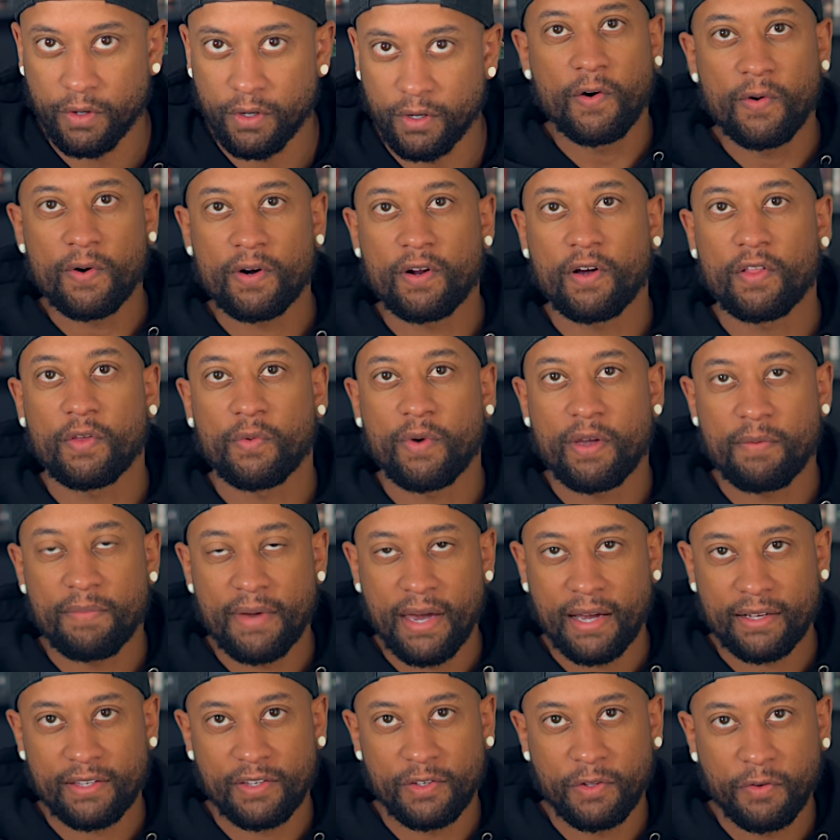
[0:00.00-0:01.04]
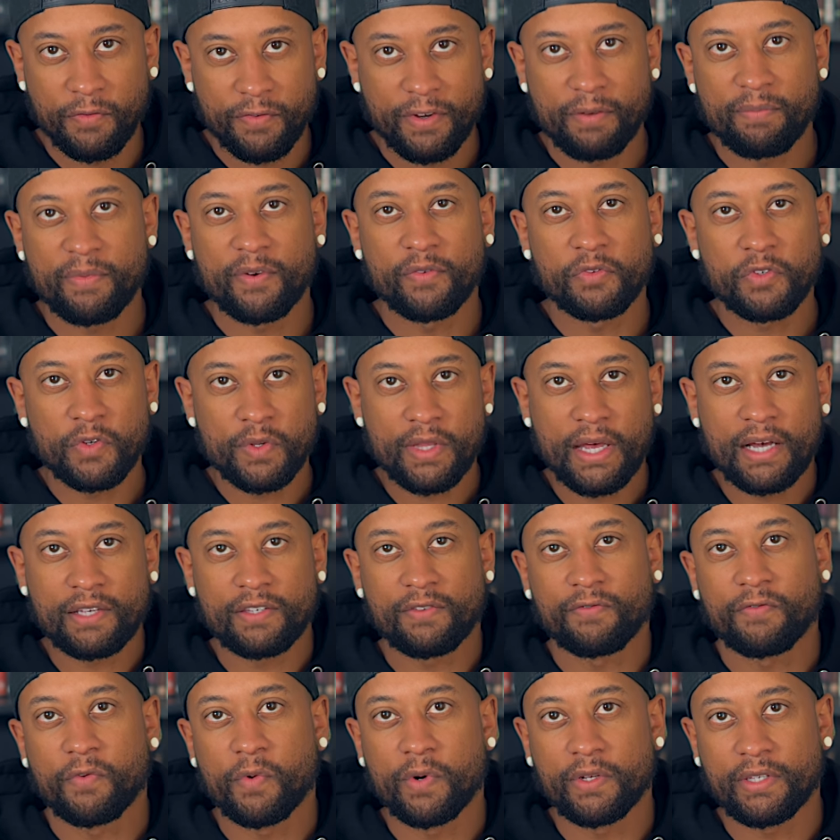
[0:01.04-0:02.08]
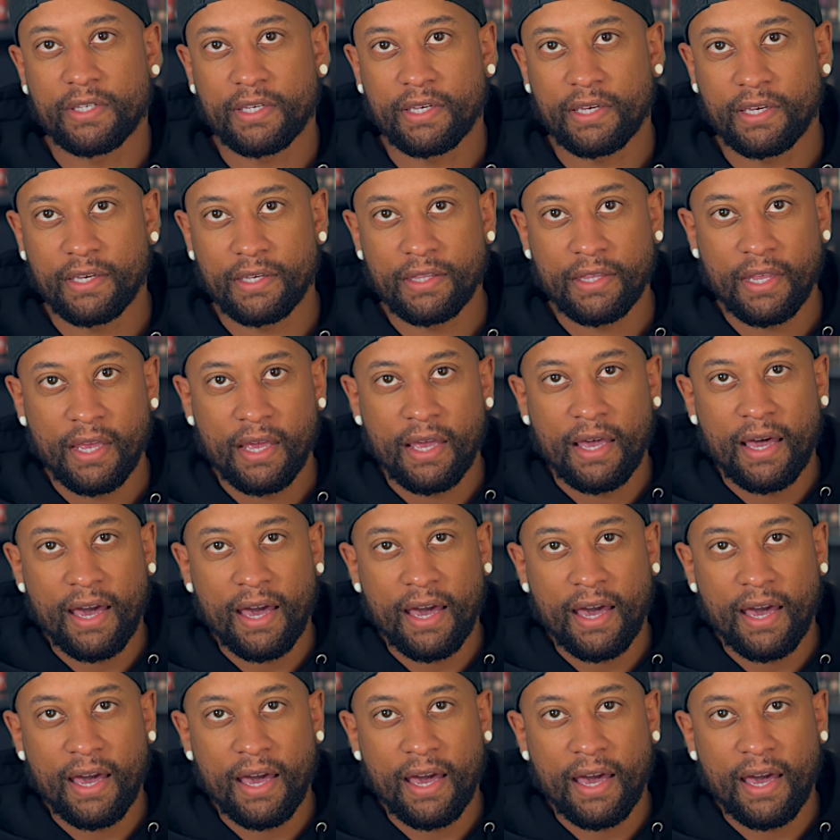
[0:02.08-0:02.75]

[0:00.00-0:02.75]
Going all the way back to November of 2014,